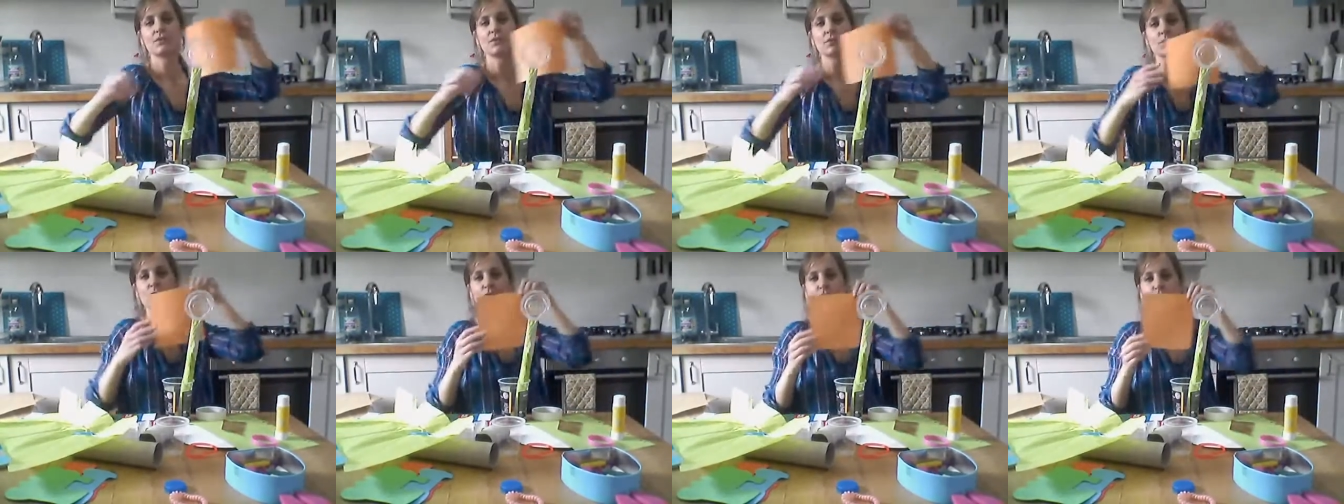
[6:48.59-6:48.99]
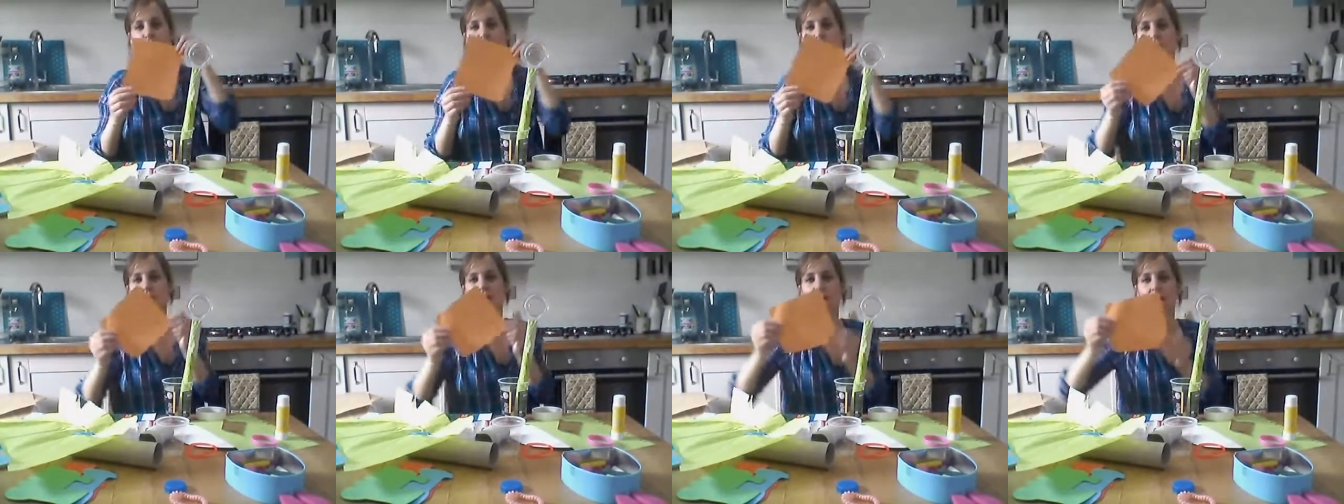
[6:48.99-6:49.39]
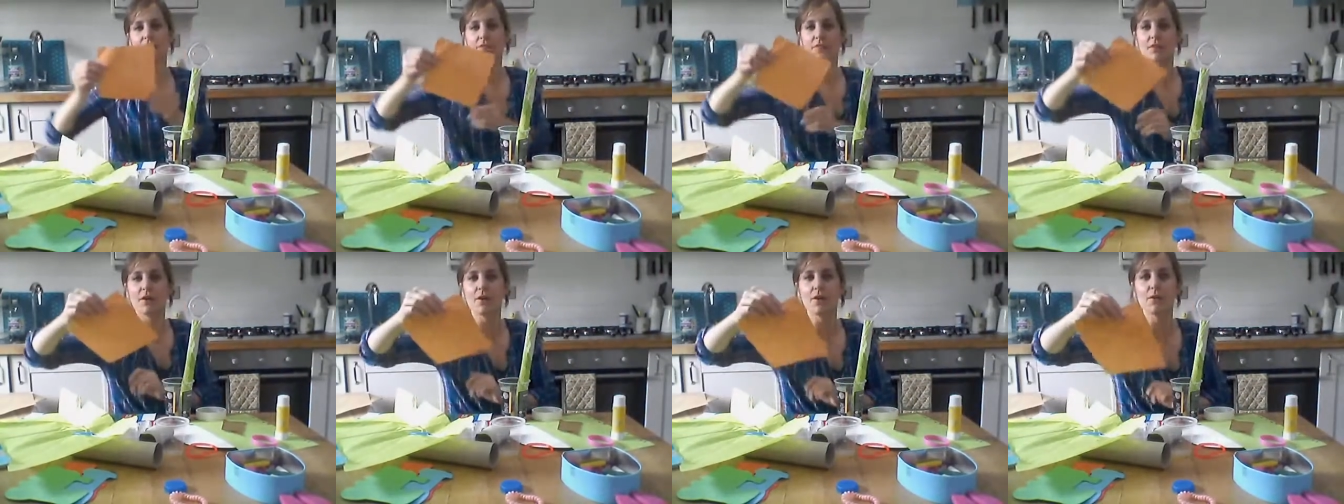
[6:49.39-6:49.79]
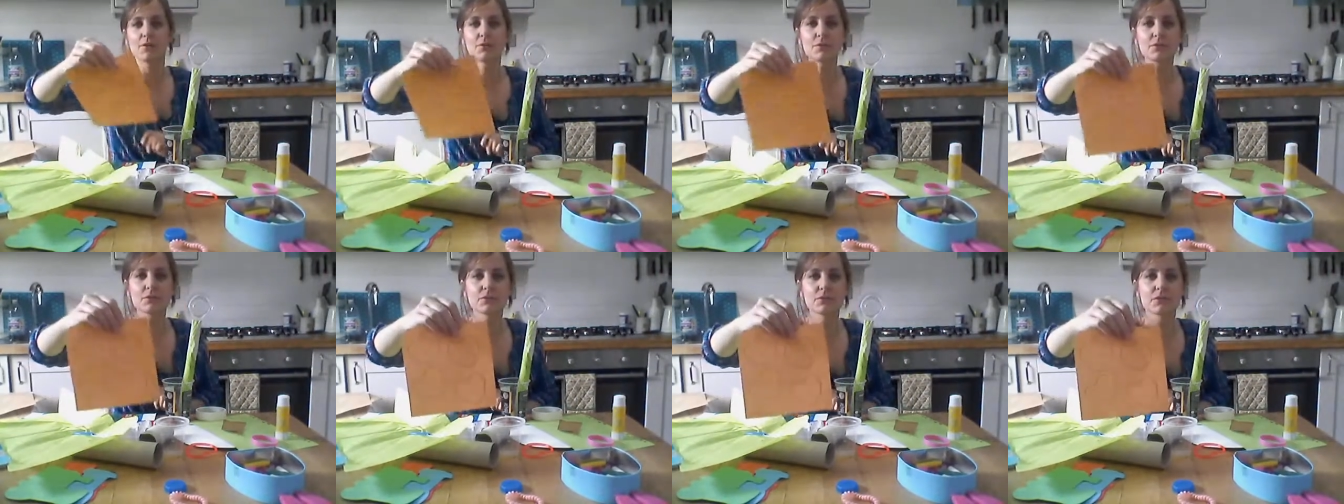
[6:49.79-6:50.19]
So I drew around
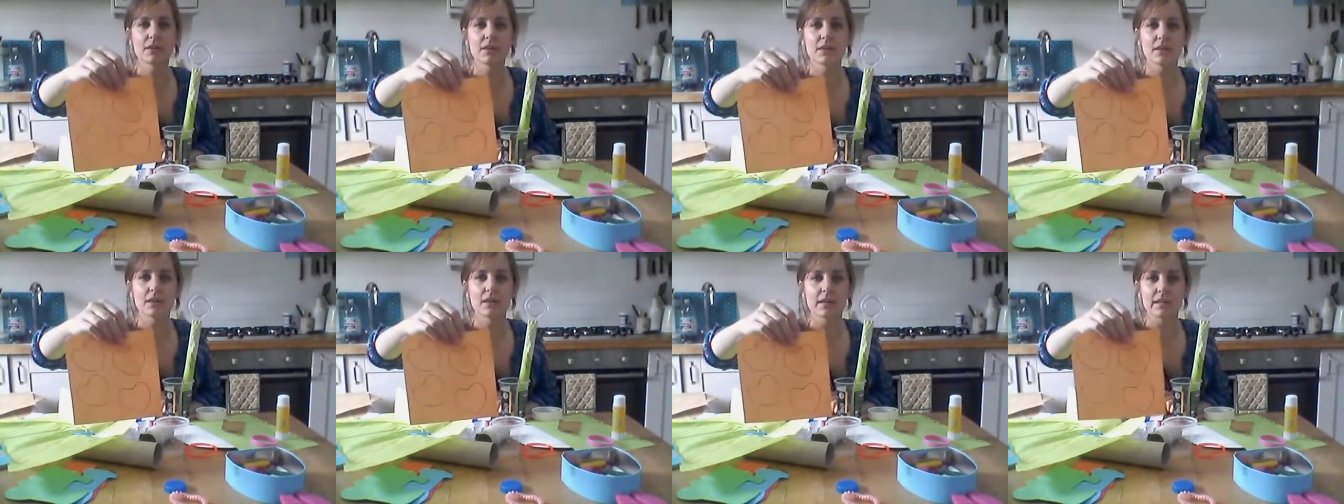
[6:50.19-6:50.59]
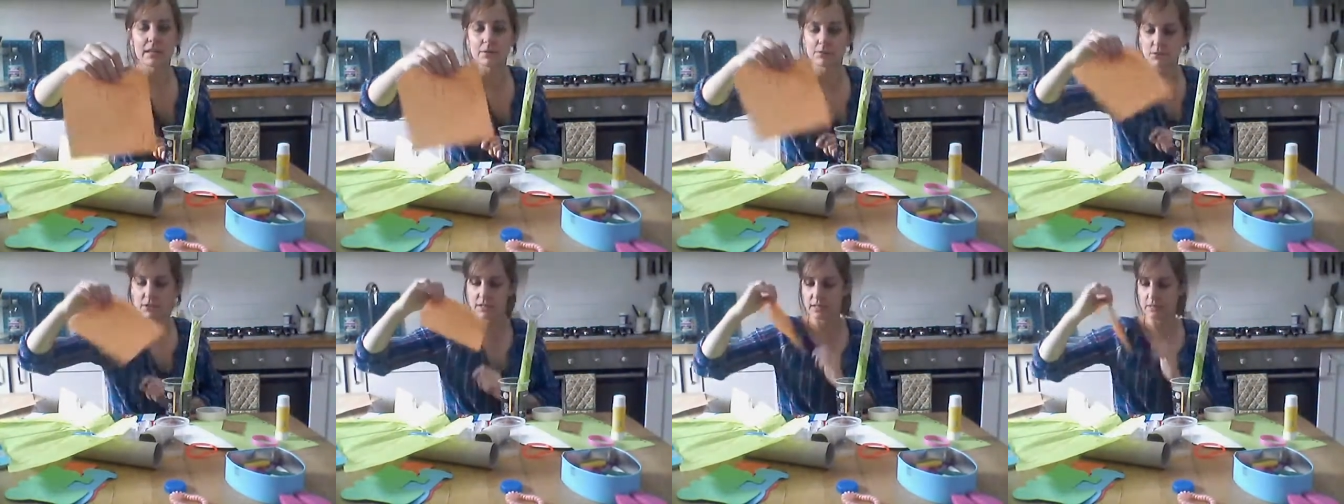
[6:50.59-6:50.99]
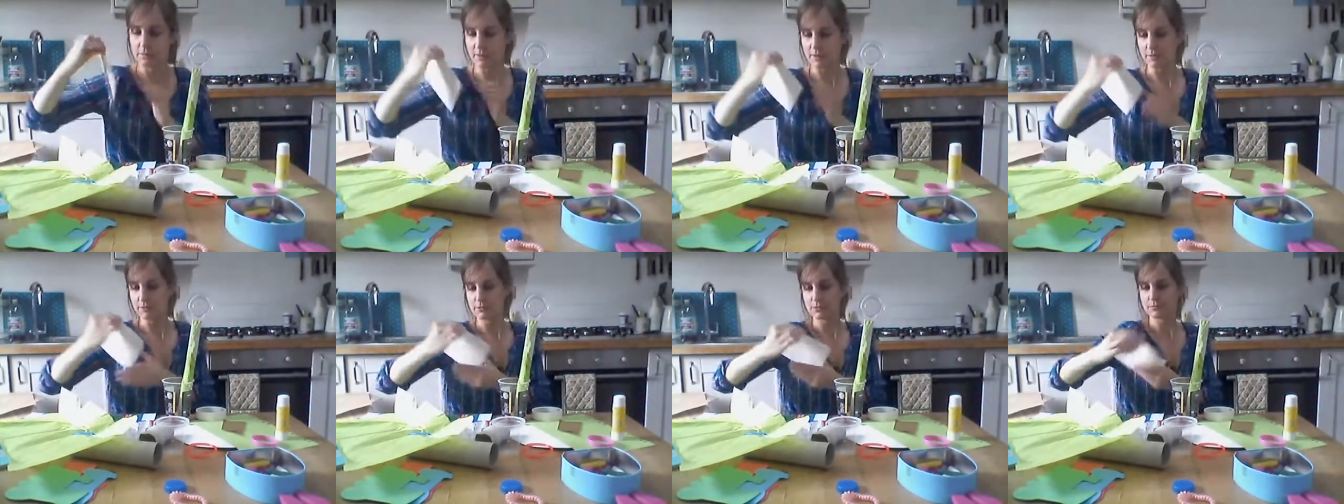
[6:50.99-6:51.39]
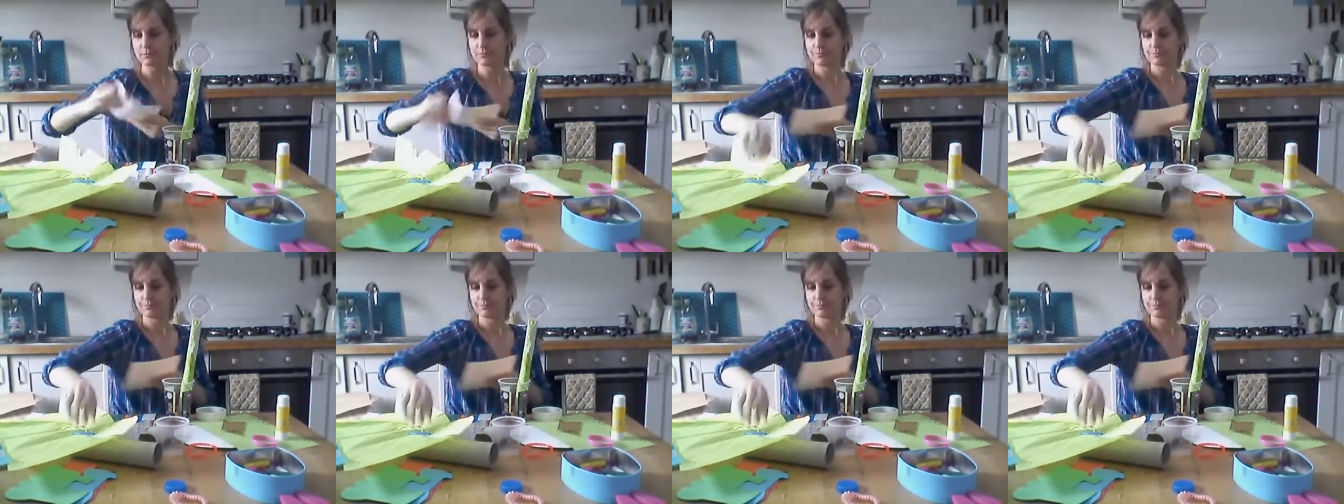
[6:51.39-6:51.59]
those. Now I'm just going to cut them out.